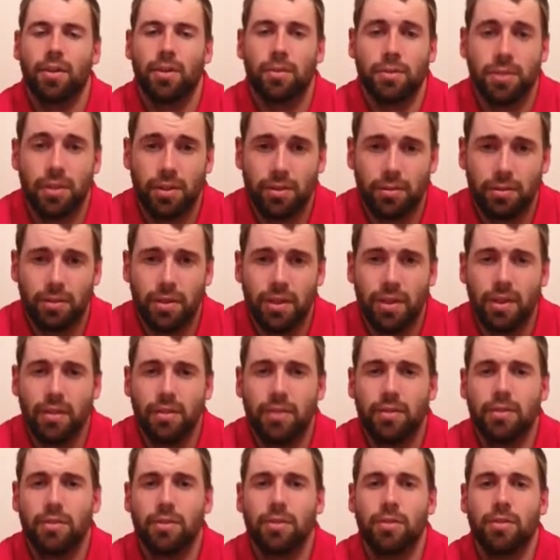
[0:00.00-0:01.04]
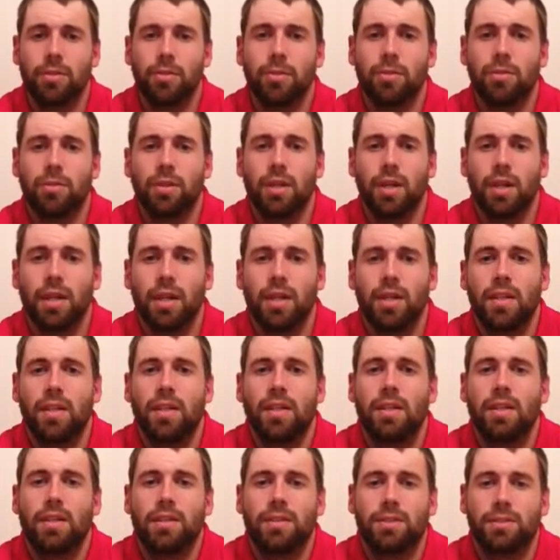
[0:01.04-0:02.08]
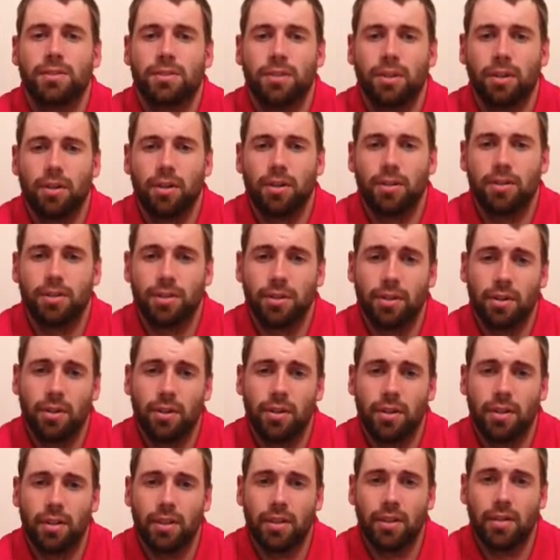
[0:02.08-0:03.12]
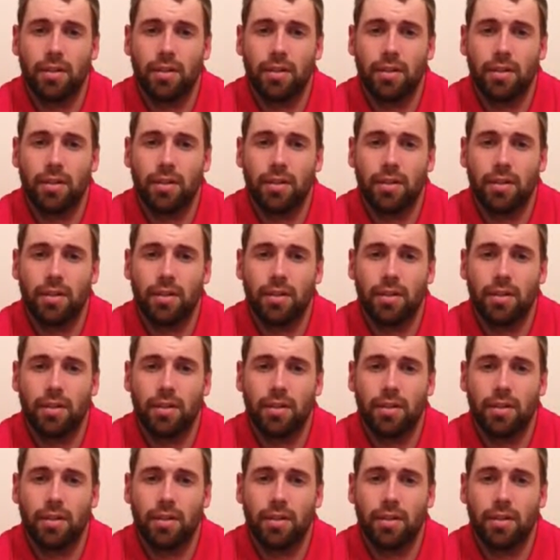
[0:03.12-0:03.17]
It was a 300-year-old star chart,